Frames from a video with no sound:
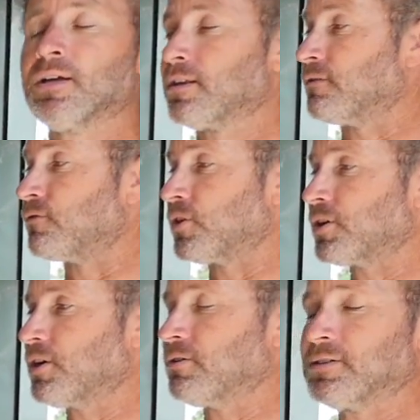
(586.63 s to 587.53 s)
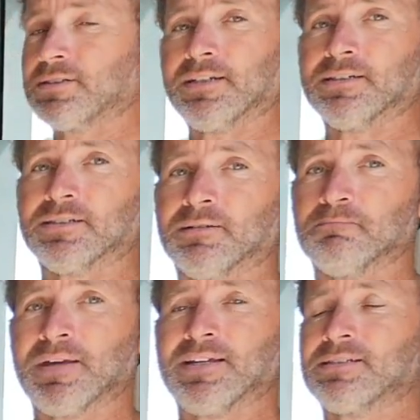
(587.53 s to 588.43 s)
The Vertigo is an
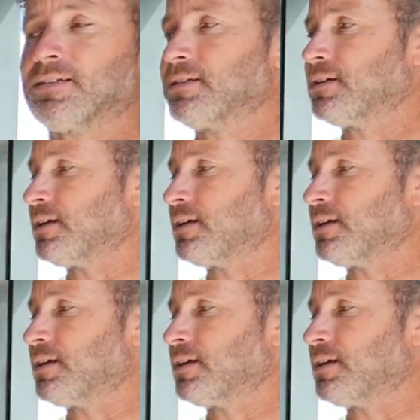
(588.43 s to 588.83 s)
amazing